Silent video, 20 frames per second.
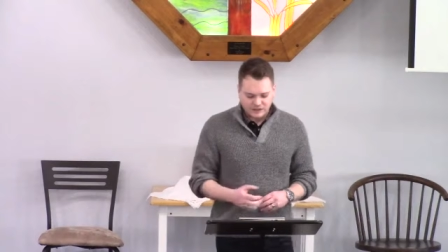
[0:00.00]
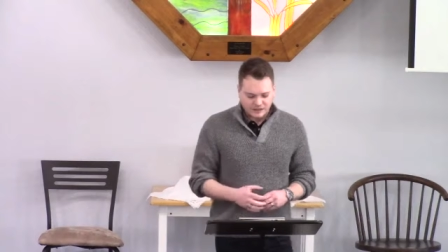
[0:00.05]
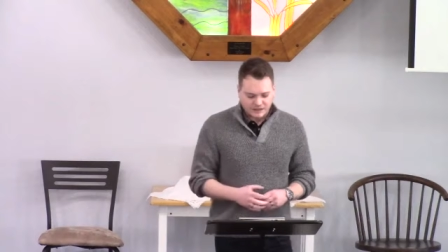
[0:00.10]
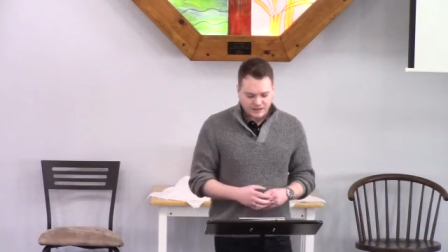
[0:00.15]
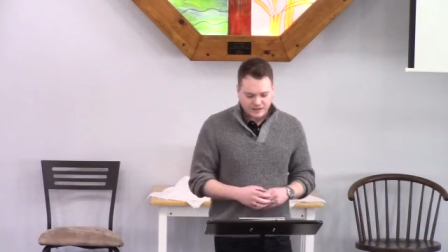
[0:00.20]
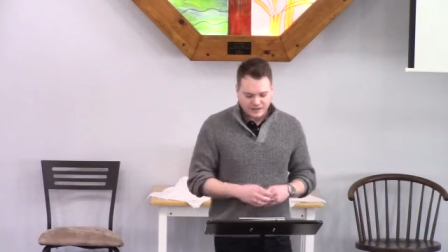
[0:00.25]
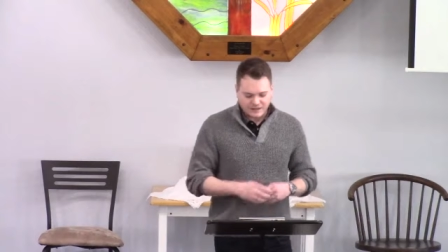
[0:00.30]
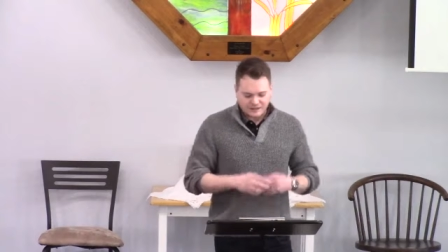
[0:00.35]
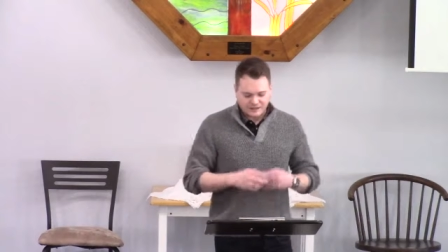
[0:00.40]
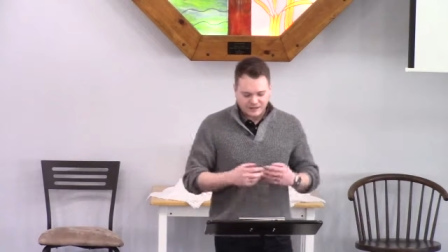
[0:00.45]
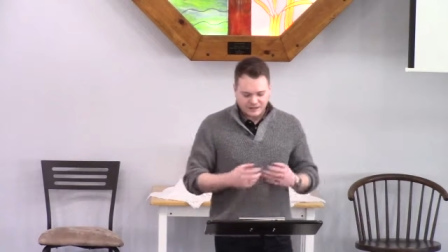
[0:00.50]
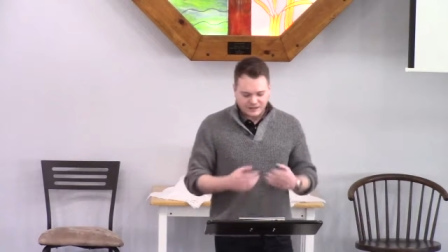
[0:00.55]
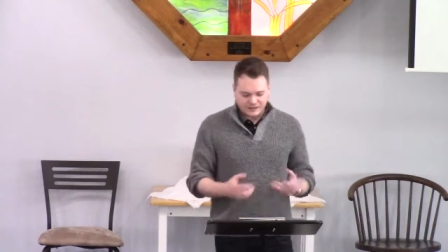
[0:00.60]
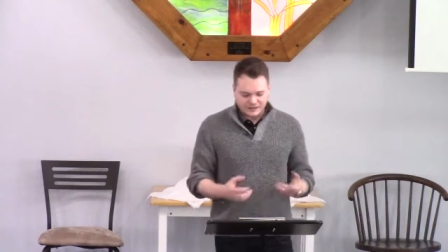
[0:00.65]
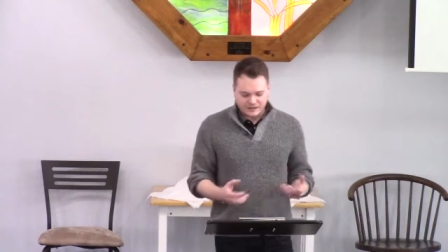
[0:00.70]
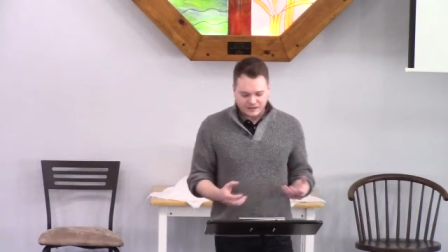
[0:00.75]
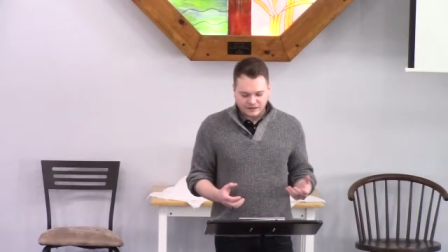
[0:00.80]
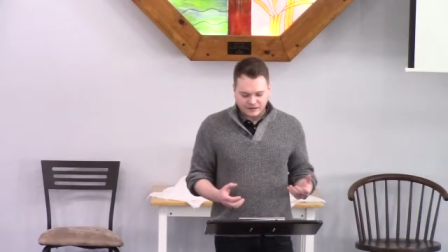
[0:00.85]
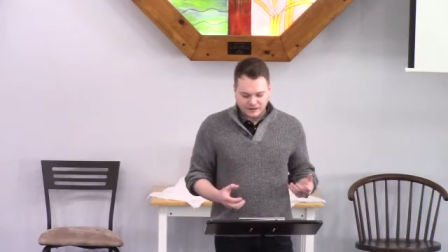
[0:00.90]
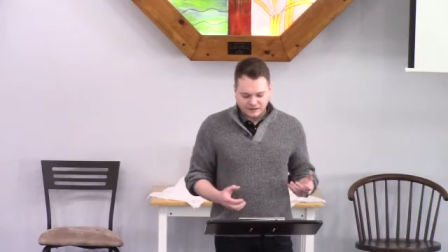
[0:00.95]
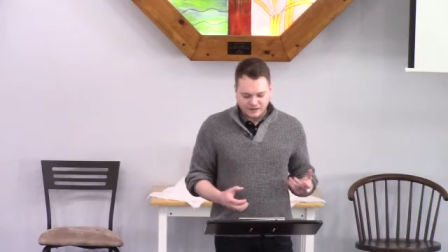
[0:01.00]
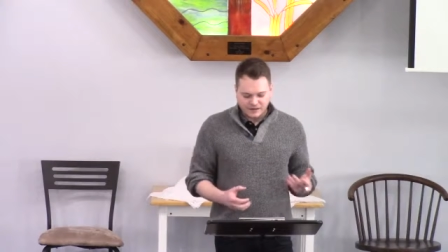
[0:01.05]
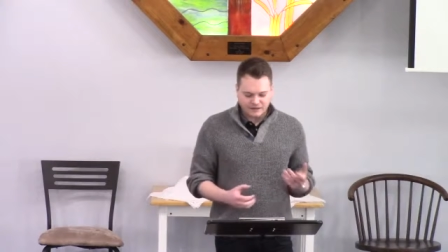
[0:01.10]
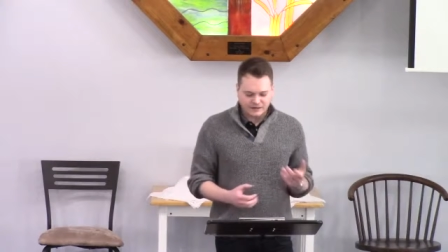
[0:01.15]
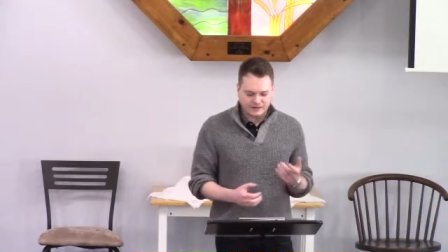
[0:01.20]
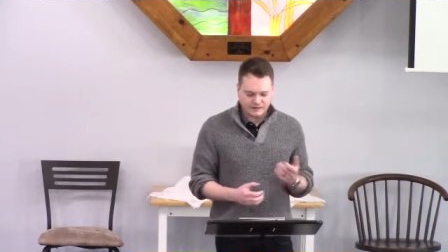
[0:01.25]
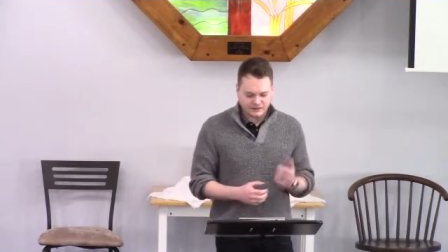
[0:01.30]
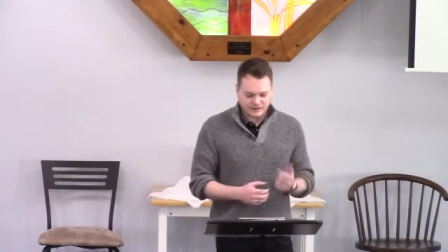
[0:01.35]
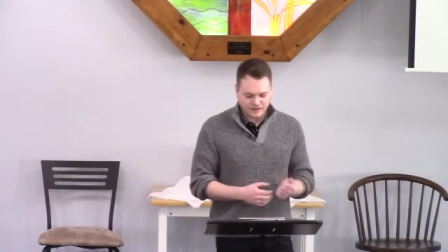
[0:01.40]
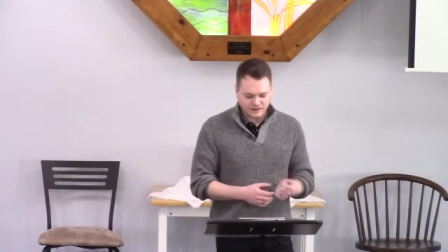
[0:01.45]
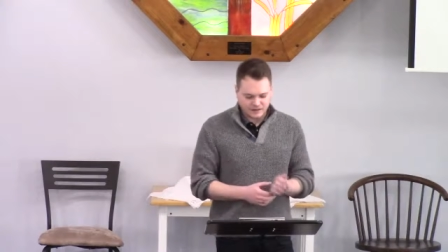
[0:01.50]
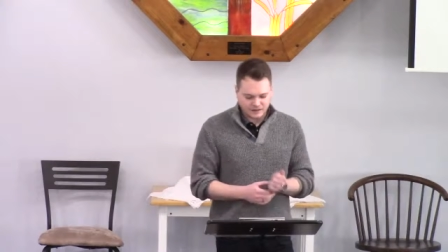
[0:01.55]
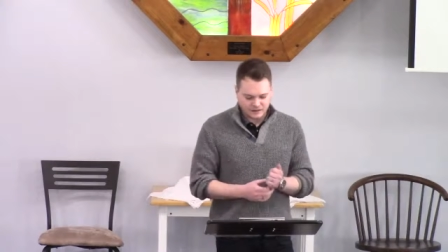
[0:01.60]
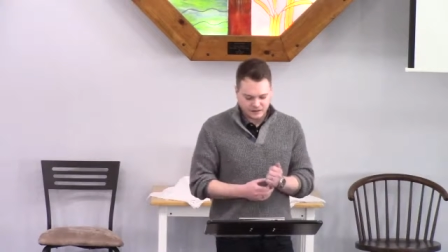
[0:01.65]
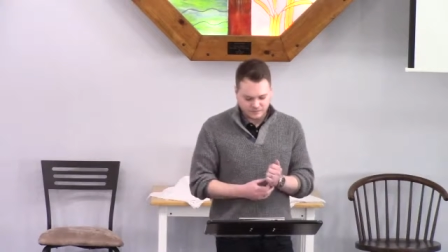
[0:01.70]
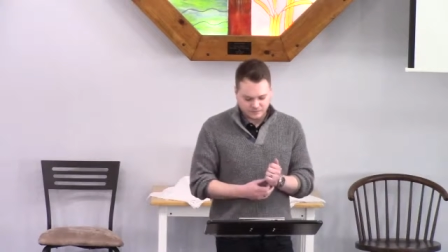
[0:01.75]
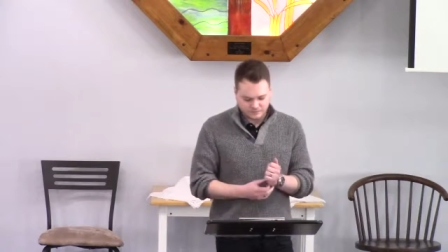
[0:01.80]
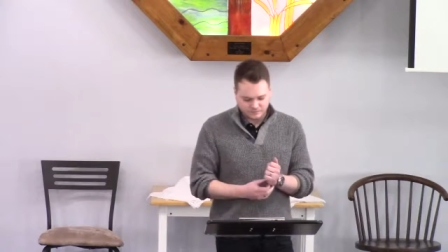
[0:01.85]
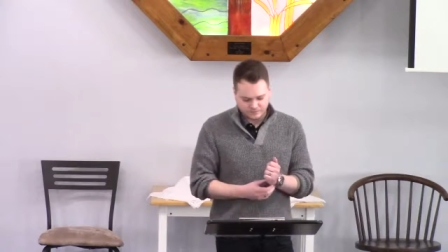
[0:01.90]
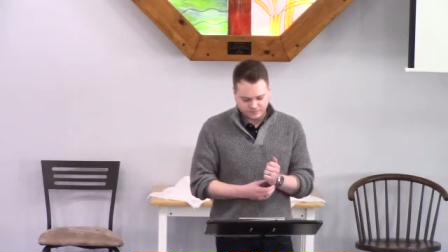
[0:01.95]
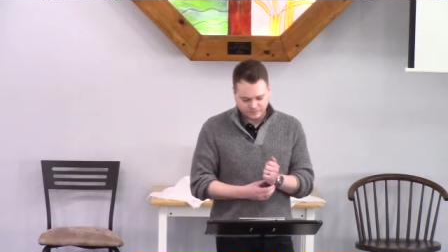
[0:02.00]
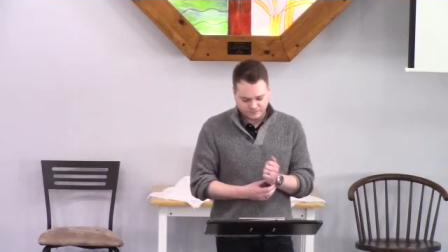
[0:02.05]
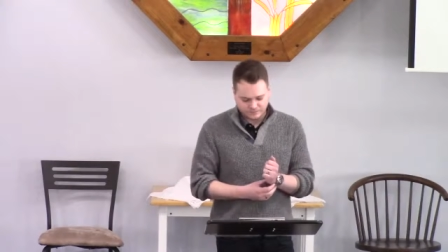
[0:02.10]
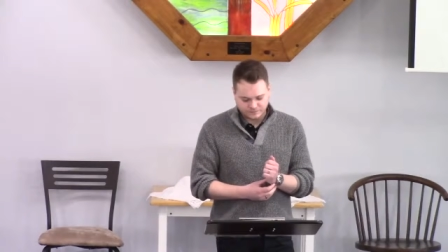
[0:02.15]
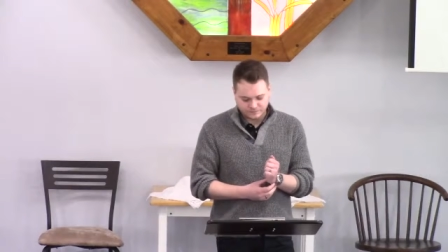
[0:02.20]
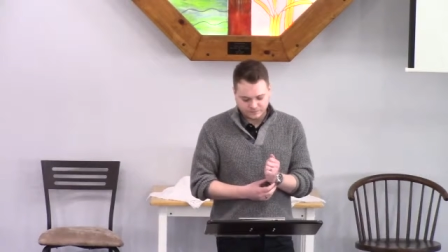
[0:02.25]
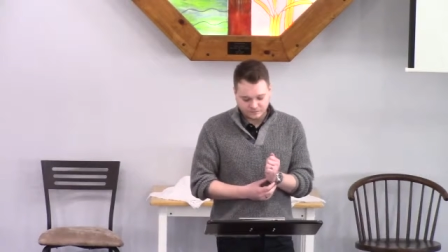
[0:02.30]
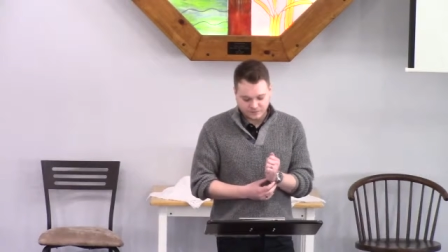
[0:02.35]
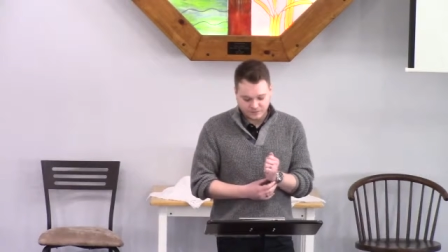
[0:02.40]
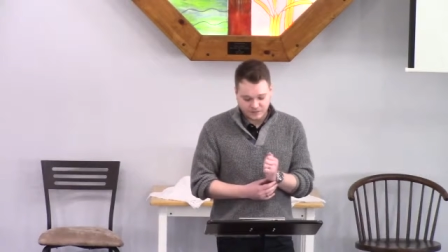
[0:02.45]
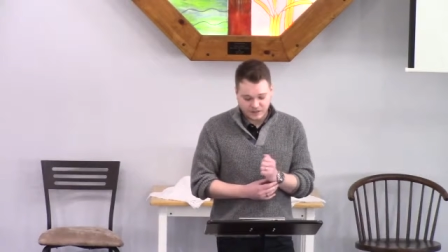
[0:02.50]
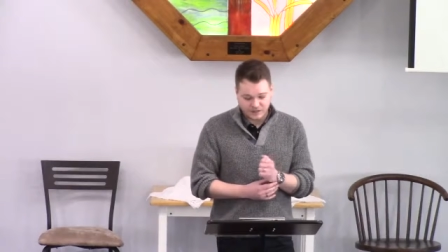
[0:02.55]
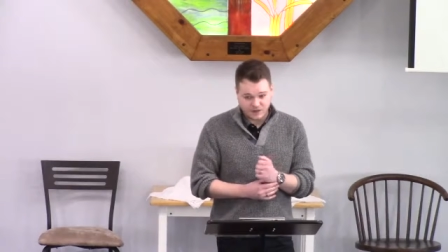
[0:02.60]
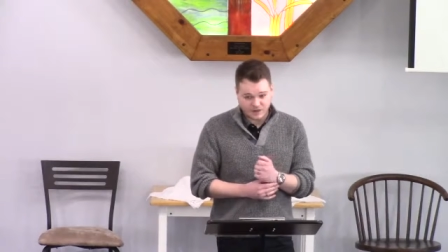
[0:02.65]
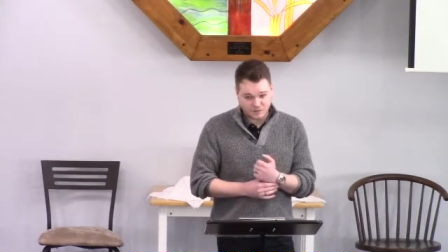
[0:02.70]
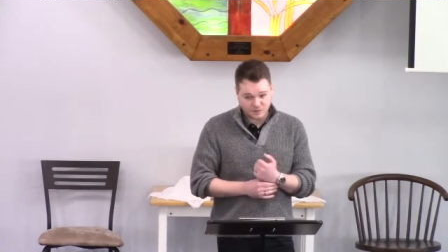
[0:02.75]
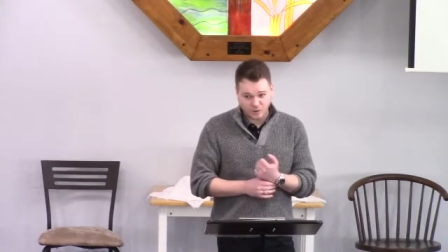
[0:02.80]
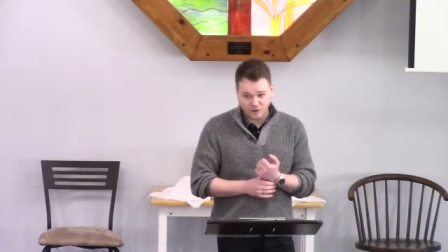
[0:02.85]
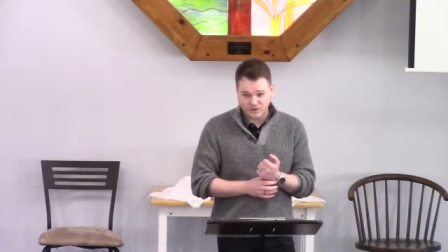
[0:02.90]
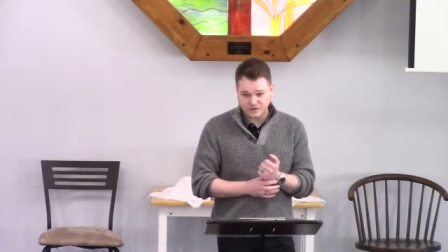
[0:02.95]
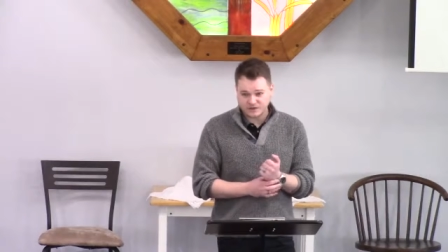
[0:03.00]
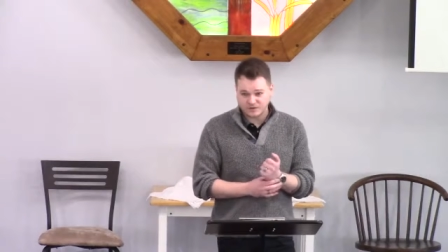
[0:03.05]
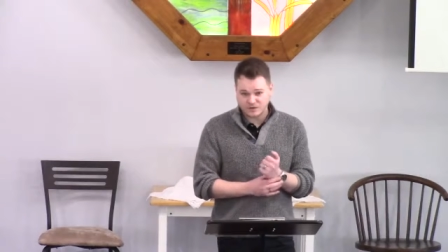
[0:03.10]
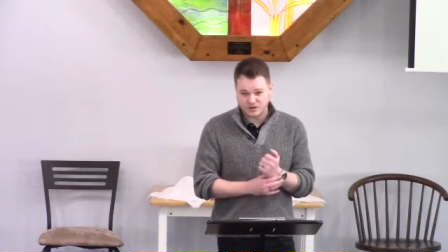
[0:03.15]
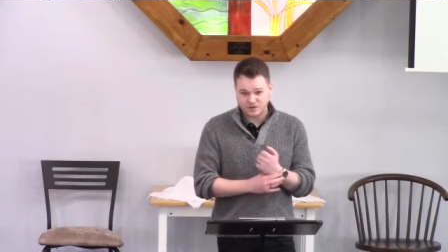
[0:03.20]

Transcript: and to lead his kingdom. And these points